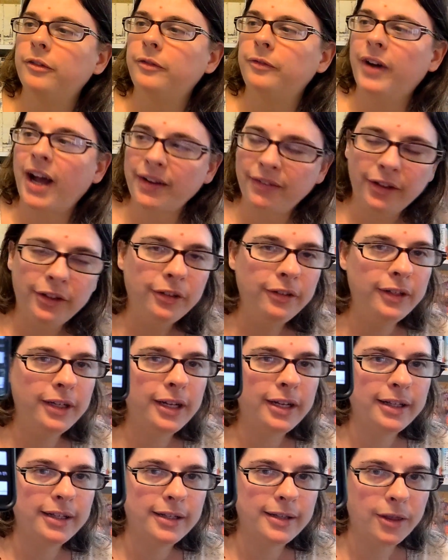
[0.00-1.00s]
500,
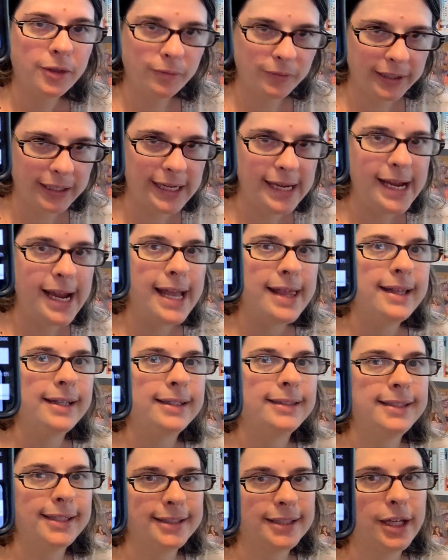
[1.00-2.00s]
3, and then
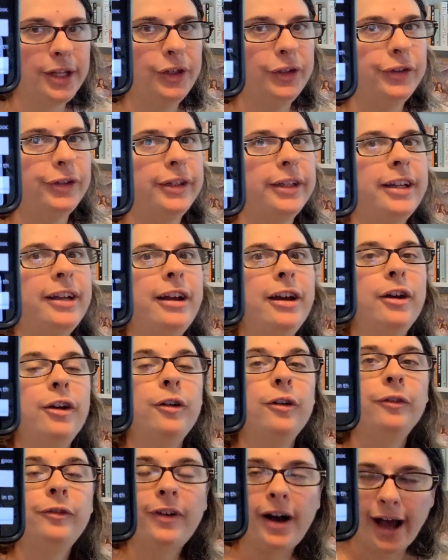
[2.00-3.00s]
600,
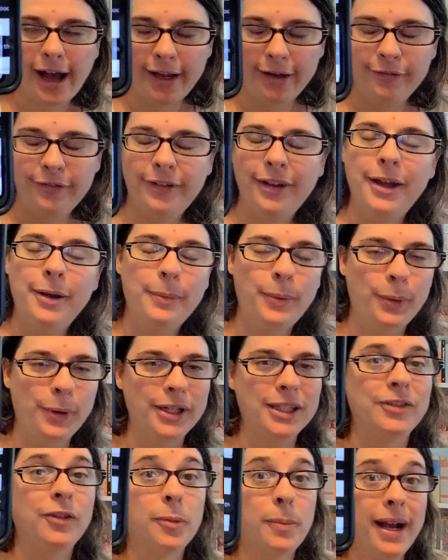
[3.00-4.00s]
5
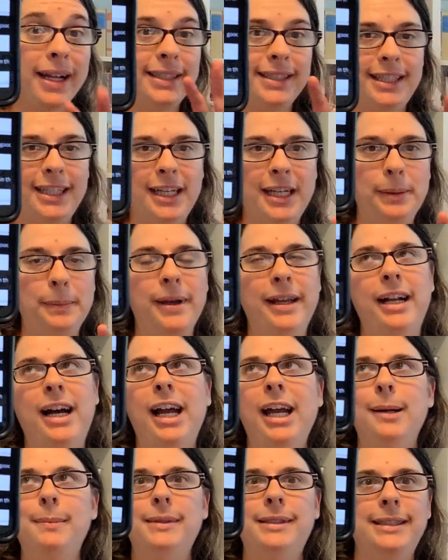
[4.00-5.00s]
points for my team. And I
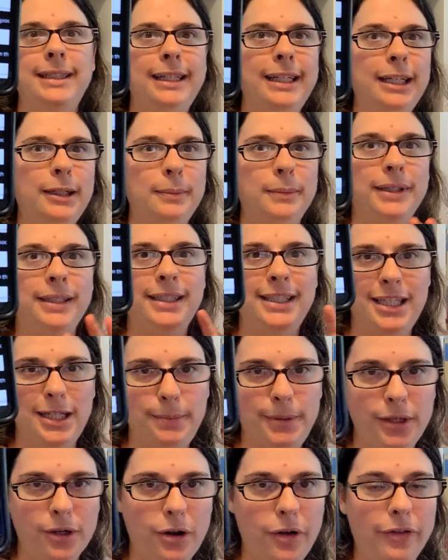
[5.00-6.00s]
am Team
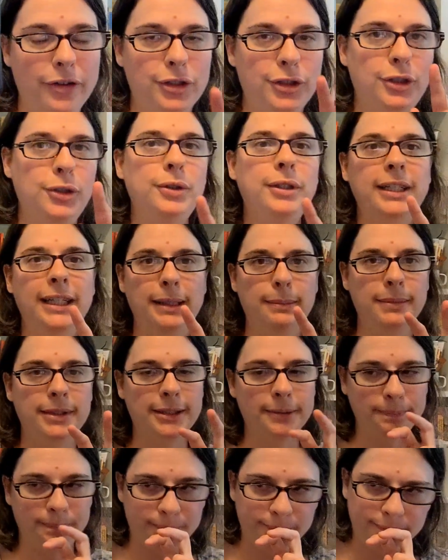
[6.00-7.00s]
TBR. There's 2 teams,
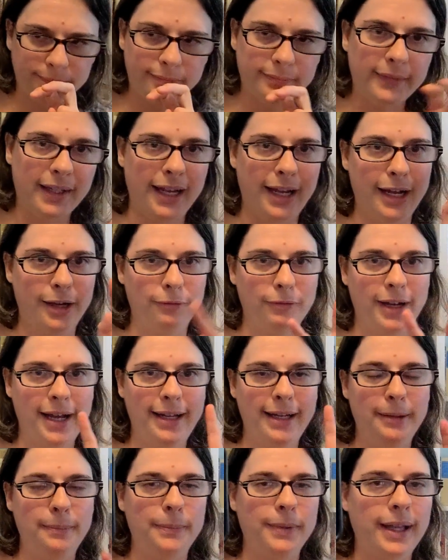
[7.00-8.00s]
red
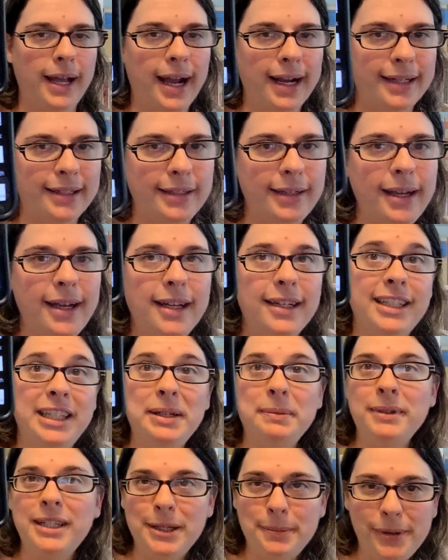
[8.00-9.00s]
and black.
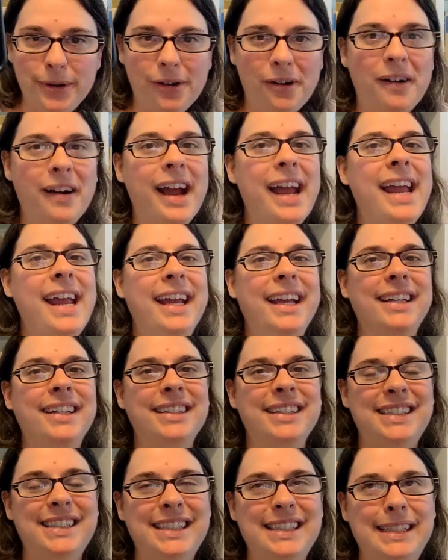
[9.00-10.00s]
Team TBR and
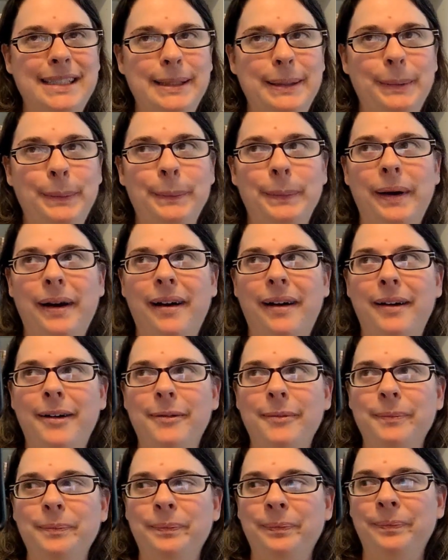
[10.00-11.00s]
Team,
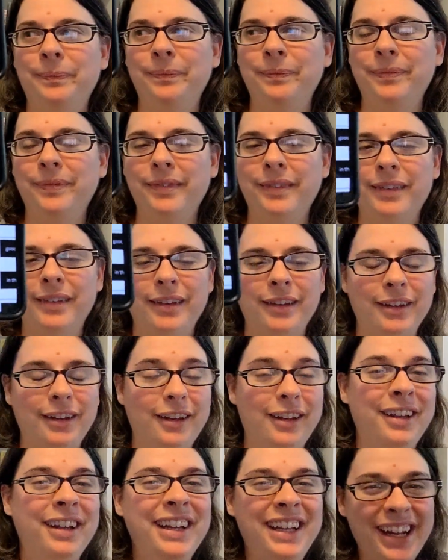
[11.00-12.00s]

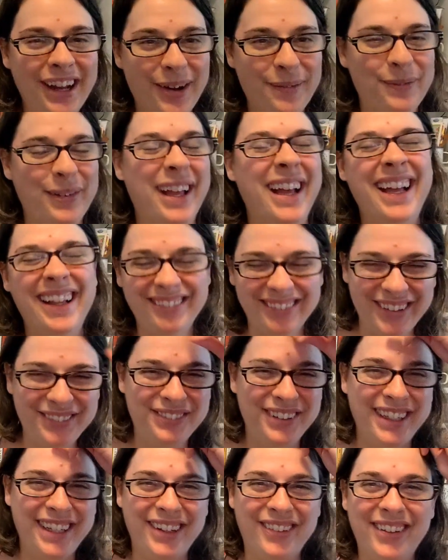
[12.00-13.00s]
I'm
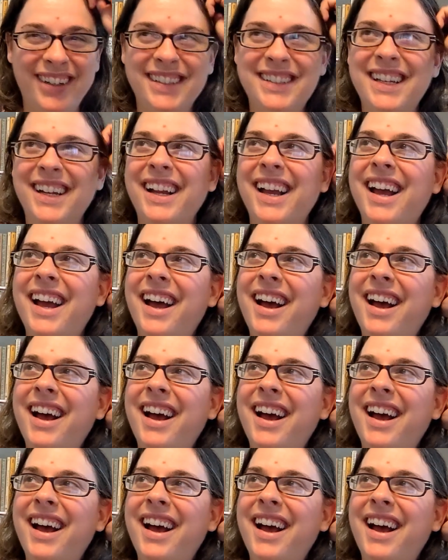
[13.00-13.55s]
like on this like